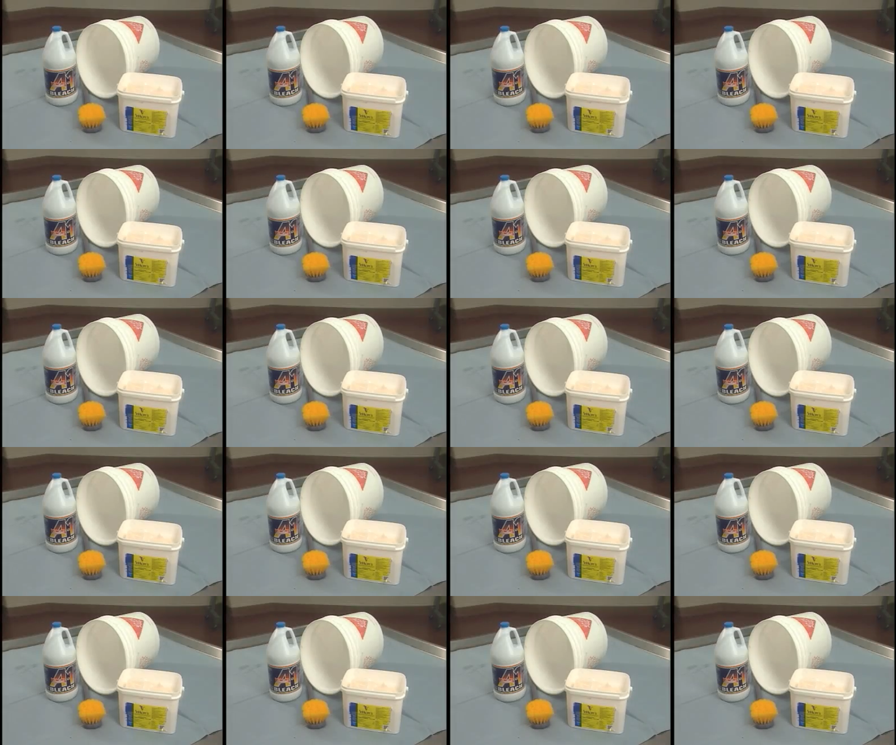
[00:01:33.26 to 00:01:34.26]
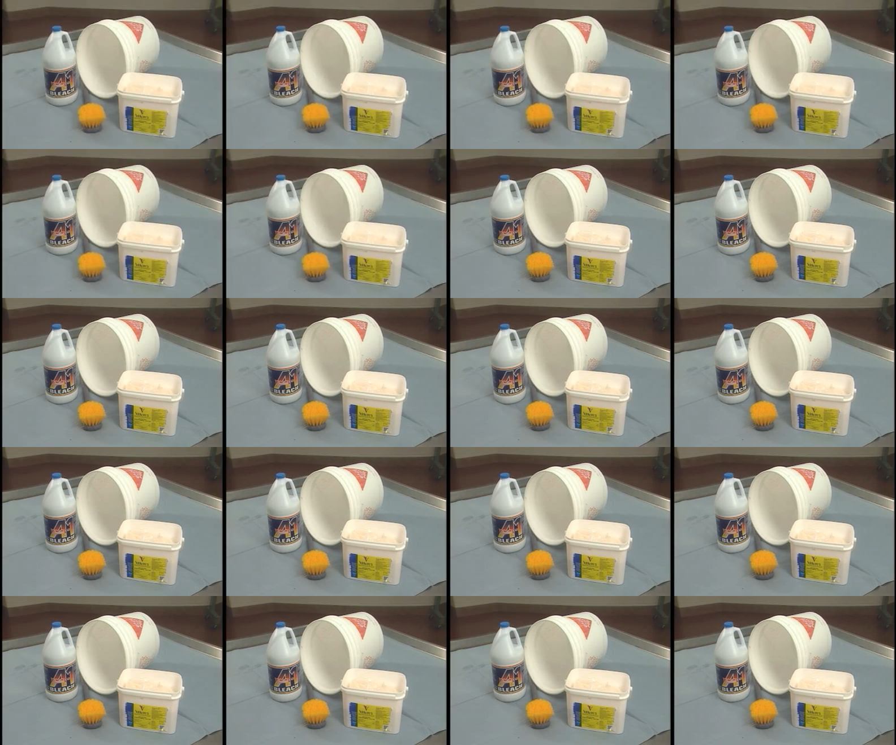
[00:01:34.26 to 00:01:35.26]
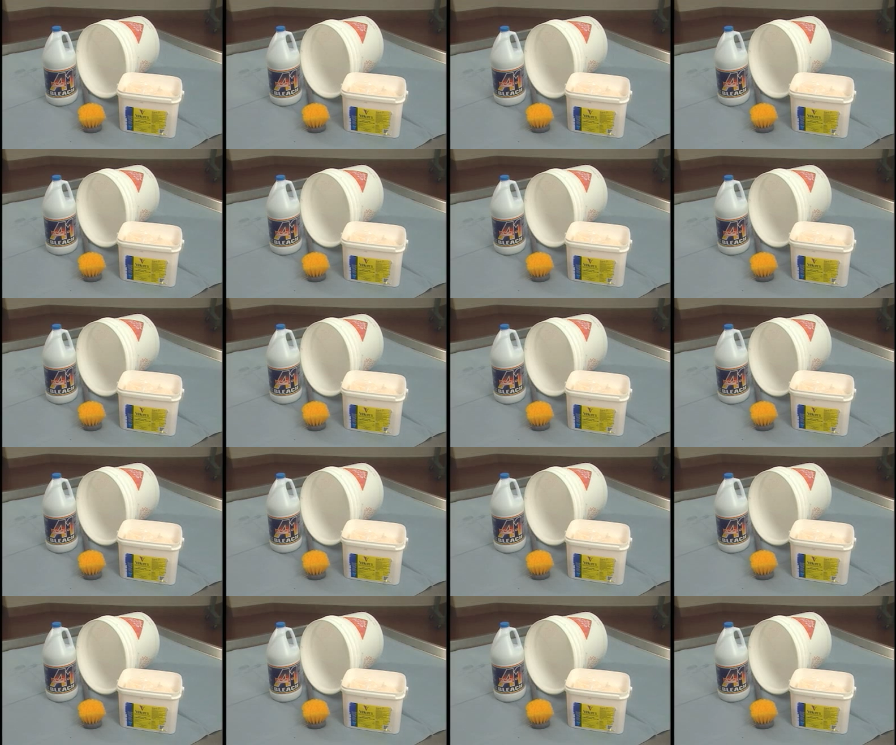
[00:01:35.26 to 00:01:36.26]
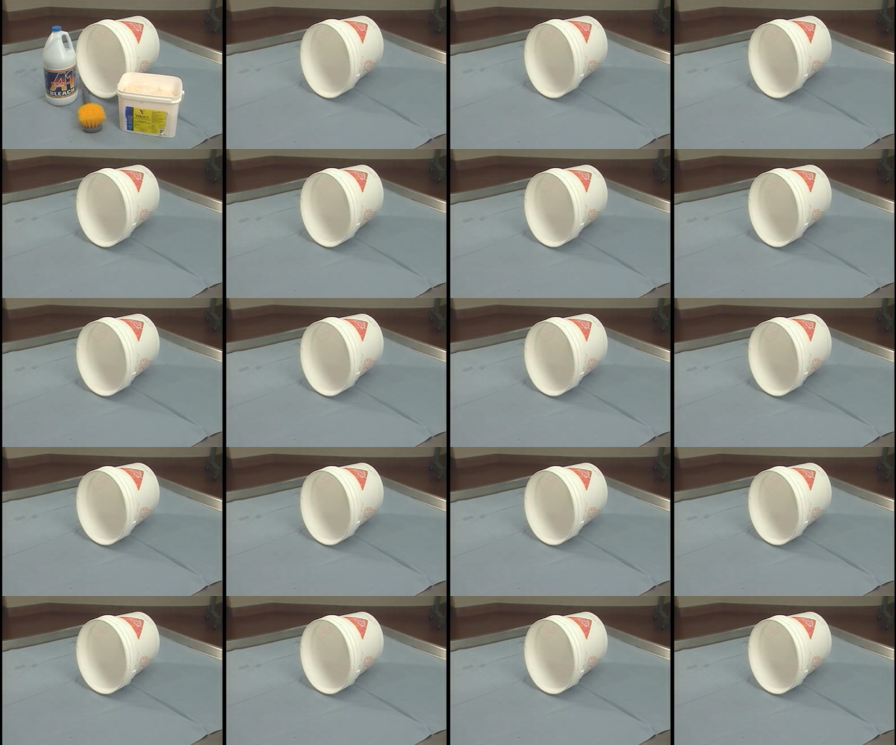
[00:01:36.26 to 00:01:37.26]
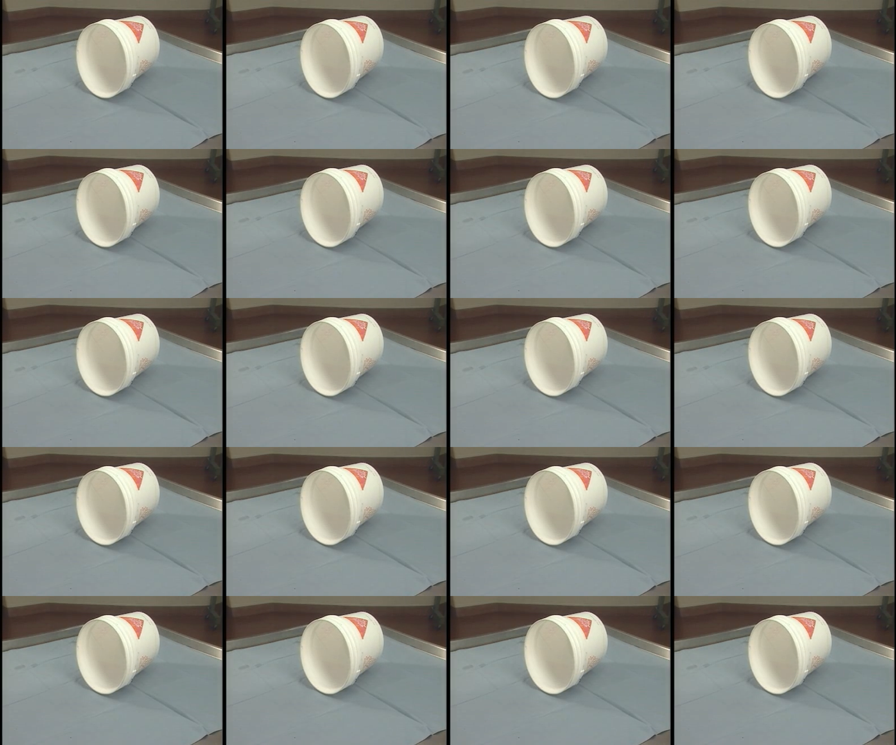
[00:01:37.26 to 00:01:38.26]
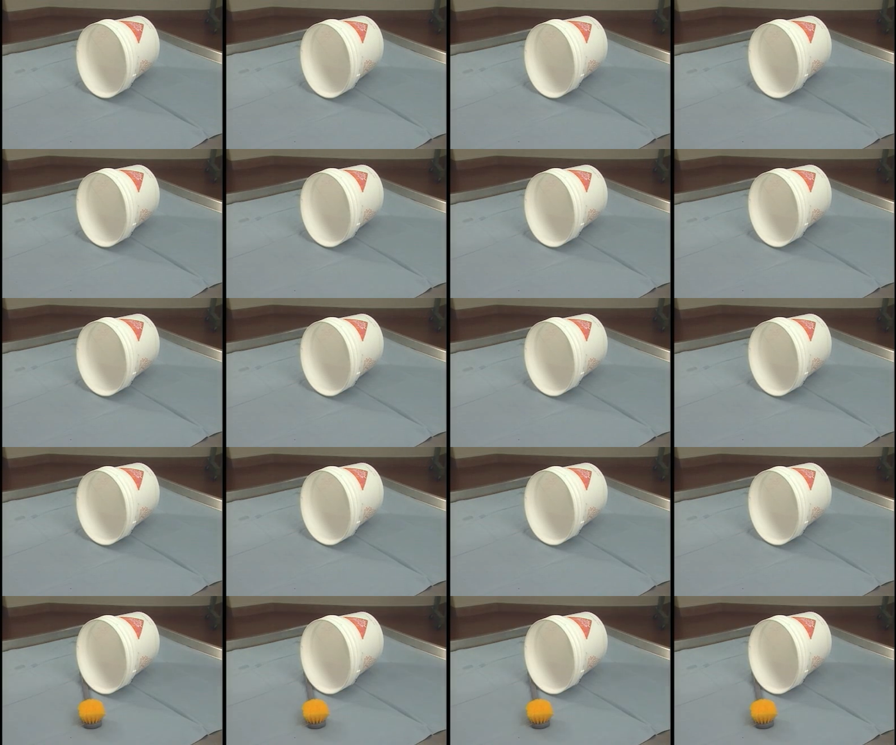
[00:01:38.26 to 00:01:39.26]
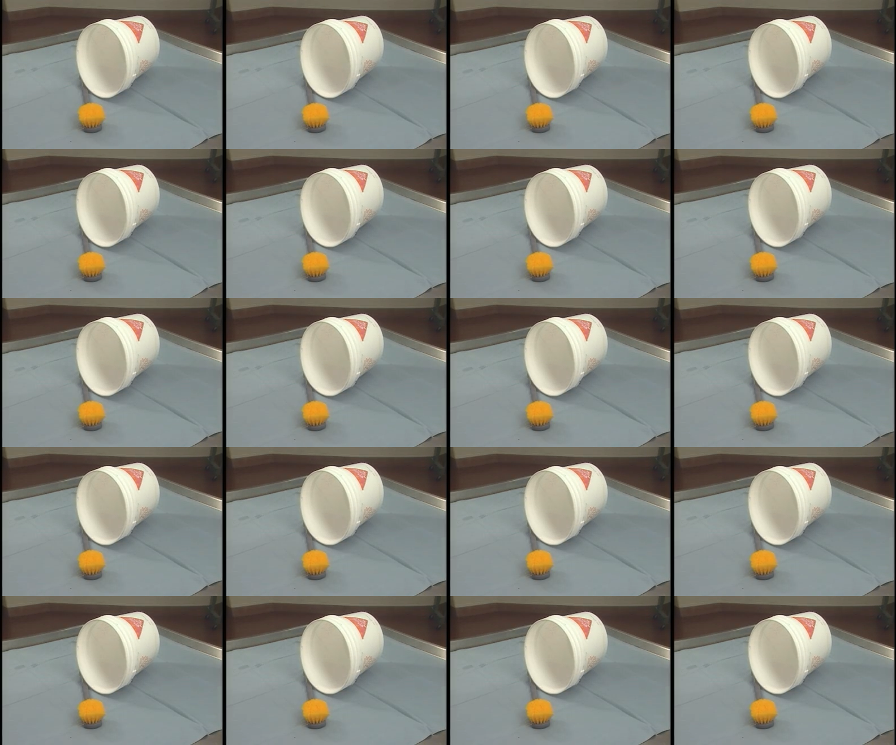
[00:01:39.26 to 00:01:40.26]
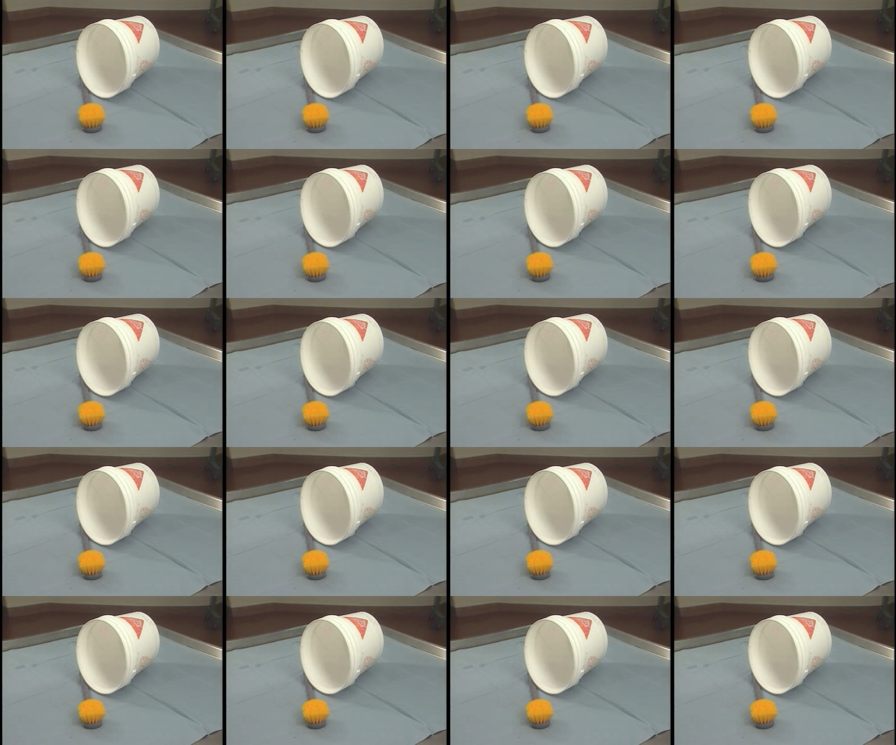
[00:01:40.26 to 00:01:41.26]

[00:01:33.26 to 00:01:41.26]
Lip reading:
No face is visible, so there are no lips to read.